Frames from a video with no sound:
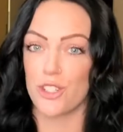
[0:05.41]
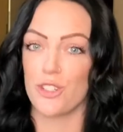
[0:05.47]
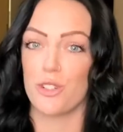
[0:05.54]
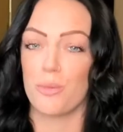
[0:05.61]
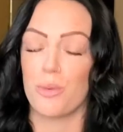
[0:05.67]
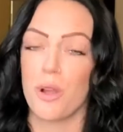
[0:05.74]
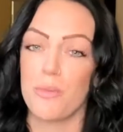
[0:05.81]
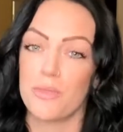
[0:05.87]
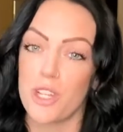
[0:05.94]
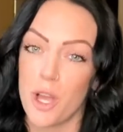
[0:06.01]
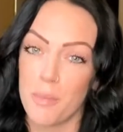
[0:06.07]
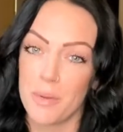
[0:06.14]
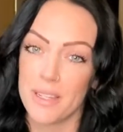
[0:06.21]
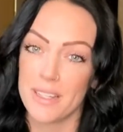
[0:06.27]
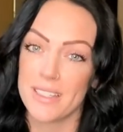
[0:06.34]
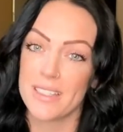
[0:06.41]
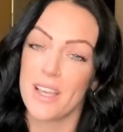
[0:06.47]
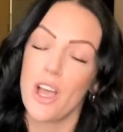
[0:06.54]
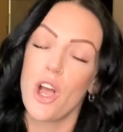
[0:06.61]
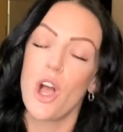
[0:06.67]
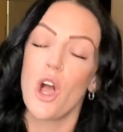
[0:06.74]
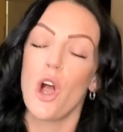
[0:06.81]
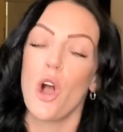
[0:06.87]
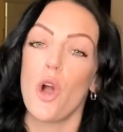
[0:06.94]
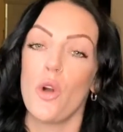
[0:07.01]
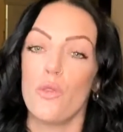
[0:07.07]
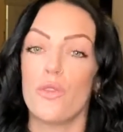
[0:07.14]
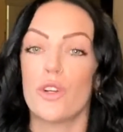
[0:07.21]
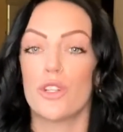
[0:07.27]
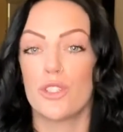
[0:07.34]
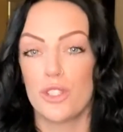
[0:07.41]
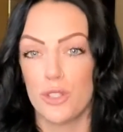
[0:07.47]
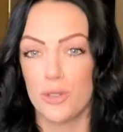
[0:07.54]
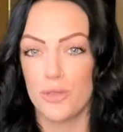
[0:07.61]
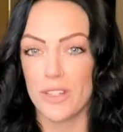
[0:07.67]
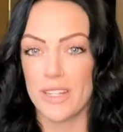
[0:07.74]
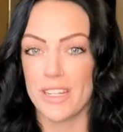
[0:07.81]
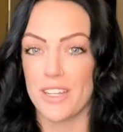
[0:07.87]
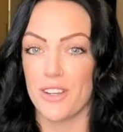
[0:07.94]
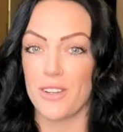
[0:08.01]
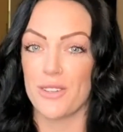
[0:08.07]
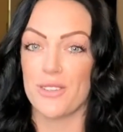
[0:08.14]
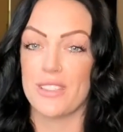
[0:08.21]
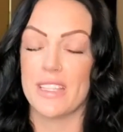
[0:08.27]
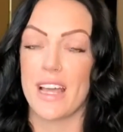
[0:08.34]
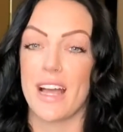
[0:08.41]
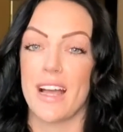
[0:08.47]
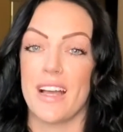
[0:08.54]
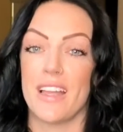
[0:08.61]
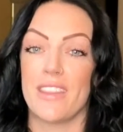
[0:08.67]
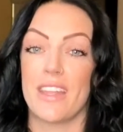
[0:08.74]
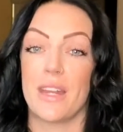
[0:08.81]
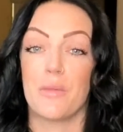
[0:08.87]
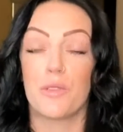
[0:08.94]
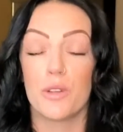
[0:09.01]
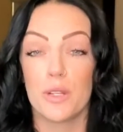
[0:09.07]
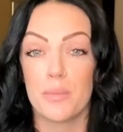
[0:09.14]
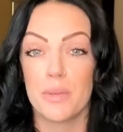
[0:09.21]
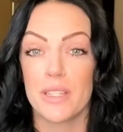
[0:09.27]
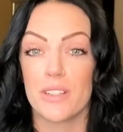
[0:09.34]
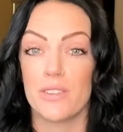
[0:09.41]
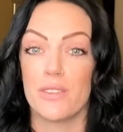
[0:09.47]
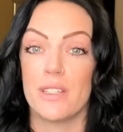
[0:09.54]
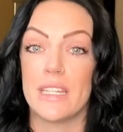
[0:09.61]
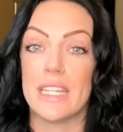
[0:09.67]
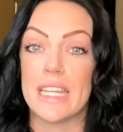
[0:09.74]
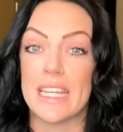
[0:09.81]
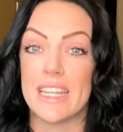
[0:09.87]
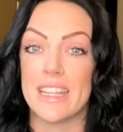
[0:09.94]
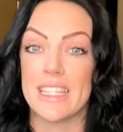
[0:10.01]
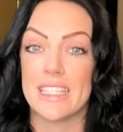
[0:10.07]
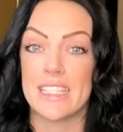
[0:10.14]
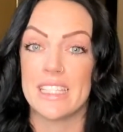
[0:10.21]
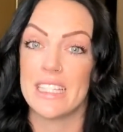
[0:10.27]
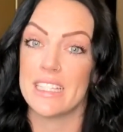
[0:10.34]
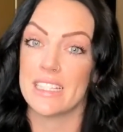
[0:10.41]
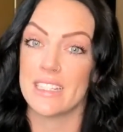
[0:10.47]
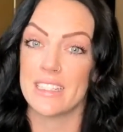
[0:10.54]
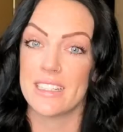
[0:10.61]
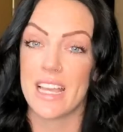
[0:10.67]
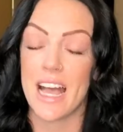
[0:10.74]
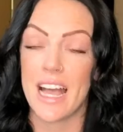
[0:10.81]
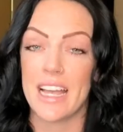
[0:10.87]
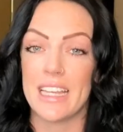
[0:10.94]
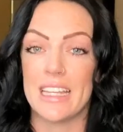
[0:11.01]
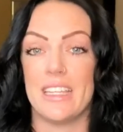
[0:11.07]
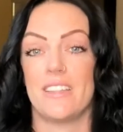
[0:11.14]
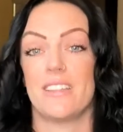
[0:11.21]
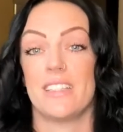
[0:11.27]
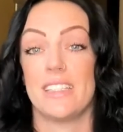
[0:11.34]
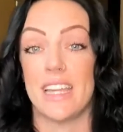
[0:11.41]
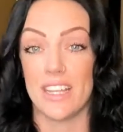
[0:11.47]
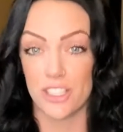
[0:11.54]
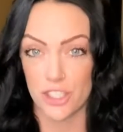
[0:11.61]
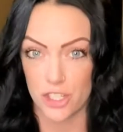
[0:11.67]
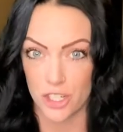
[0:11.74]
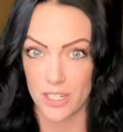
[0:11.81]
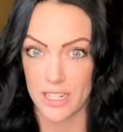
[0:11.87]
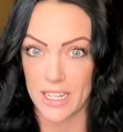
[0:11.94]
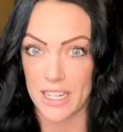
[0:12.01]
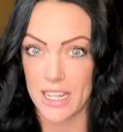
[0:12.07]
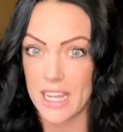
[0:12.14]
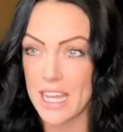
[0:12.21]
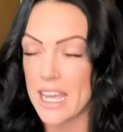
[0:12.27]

journal prompt topics over two videos uh, that I'm going to be including in this season's high heels dance journey.